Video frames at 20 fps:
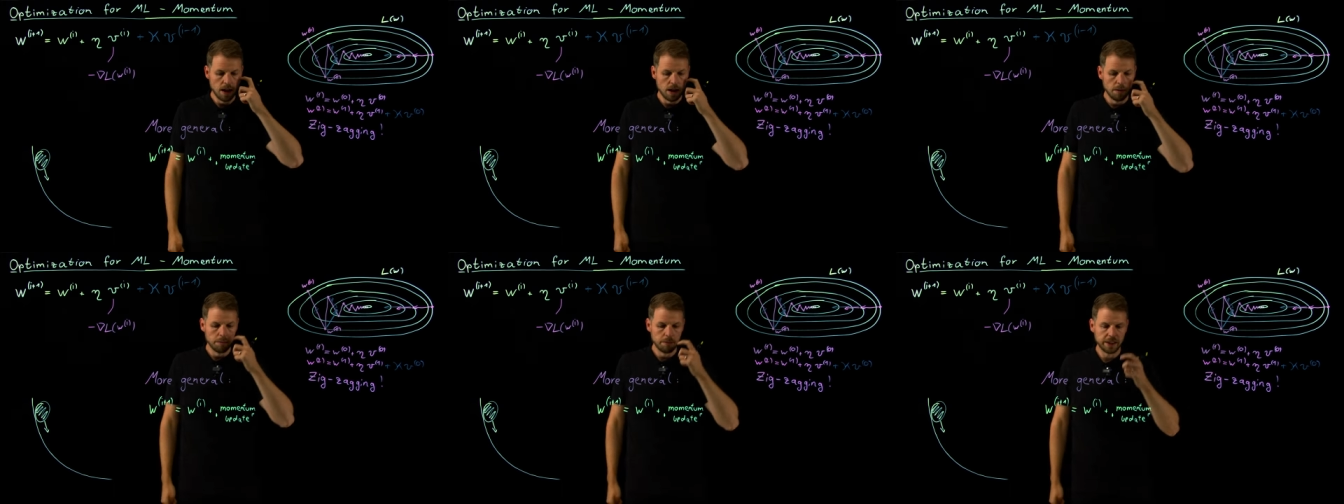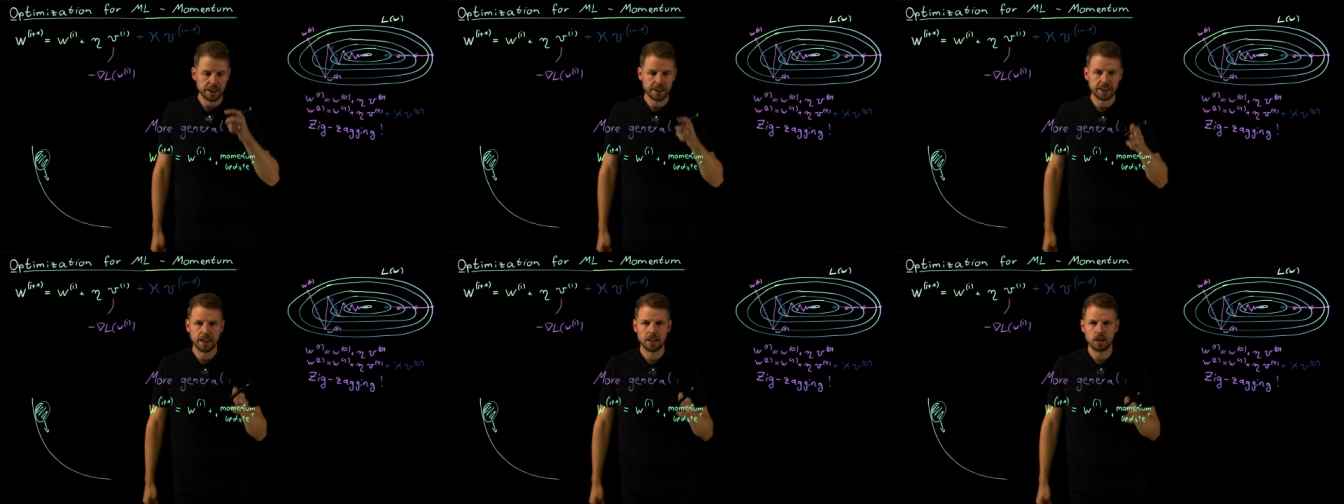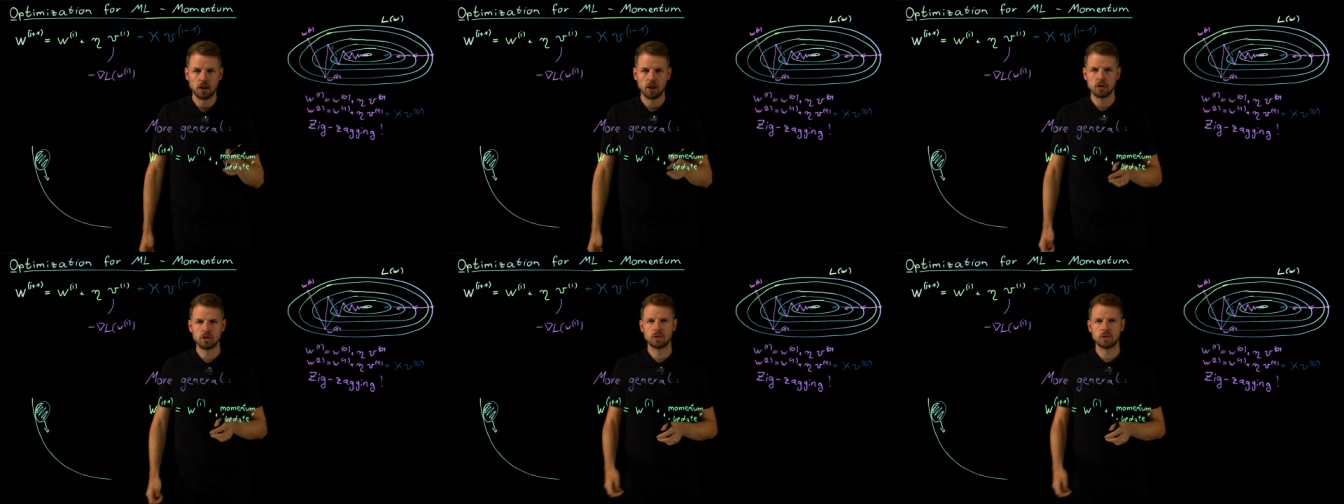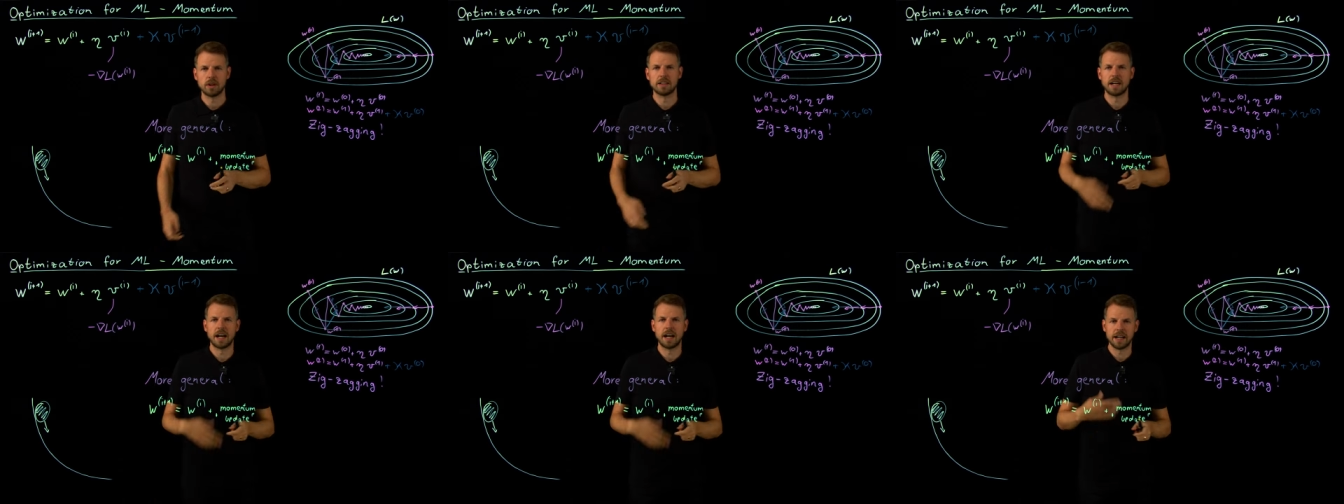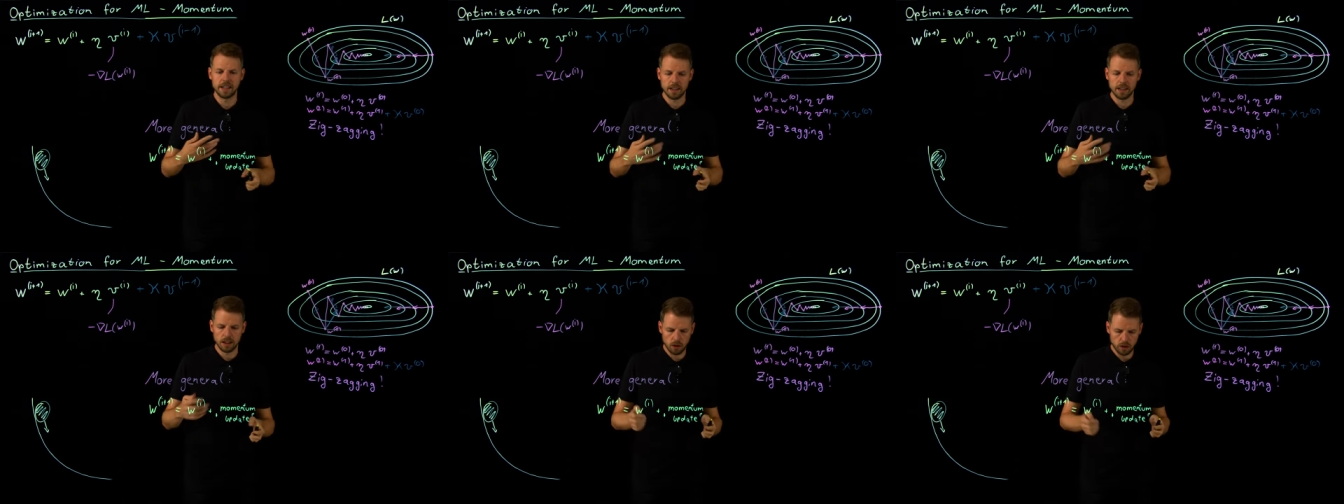But I can also add
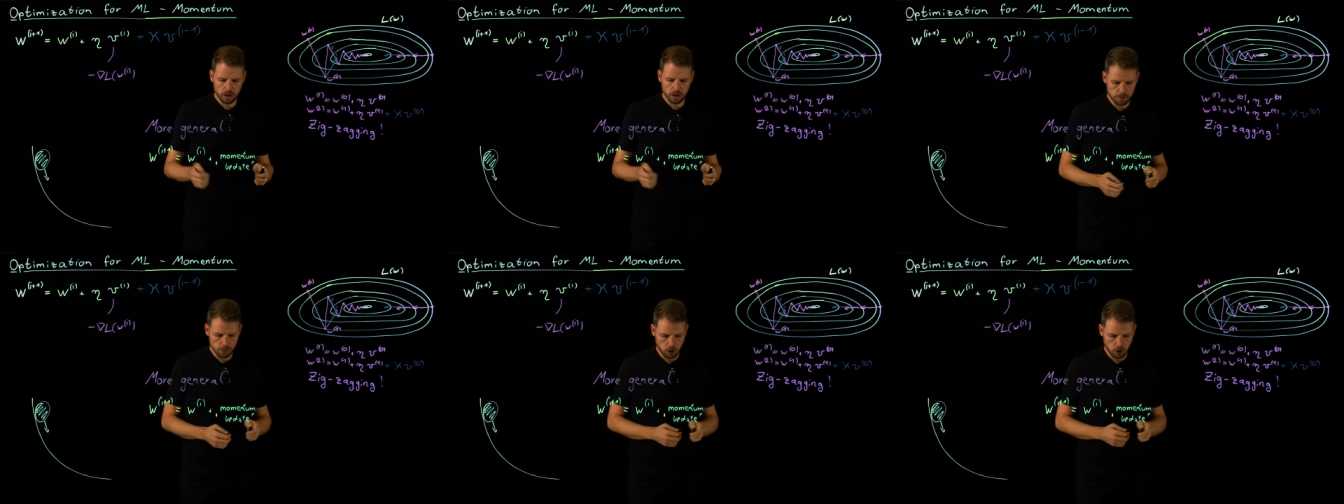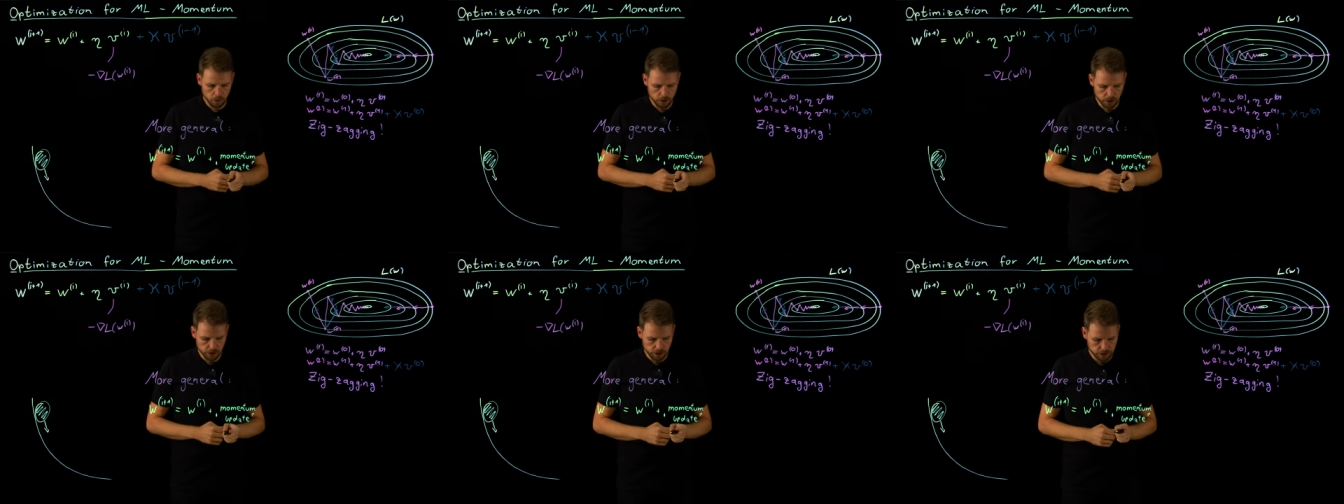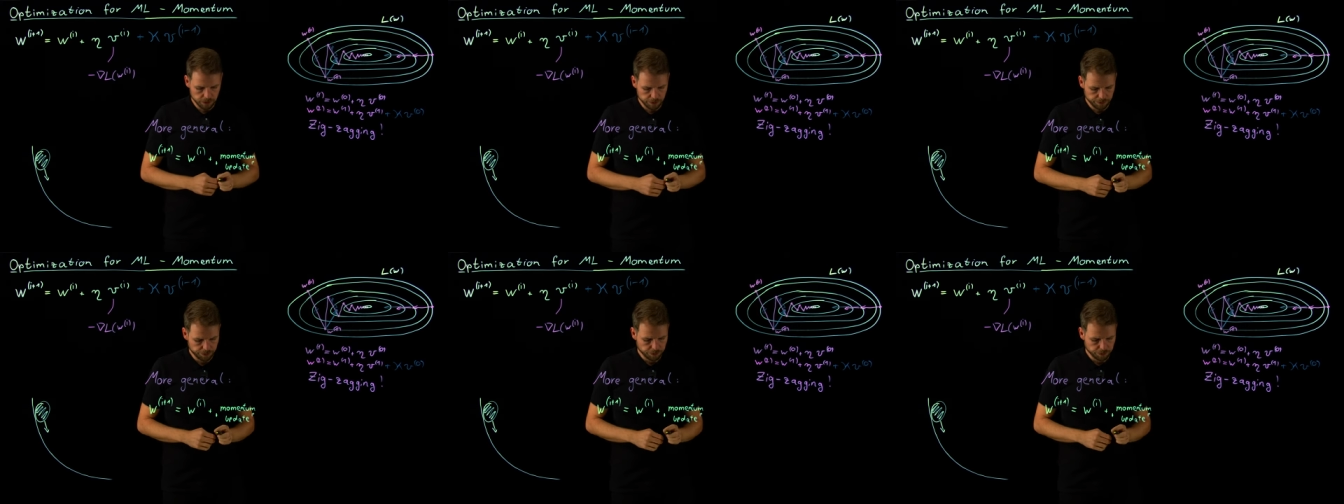higher order moments.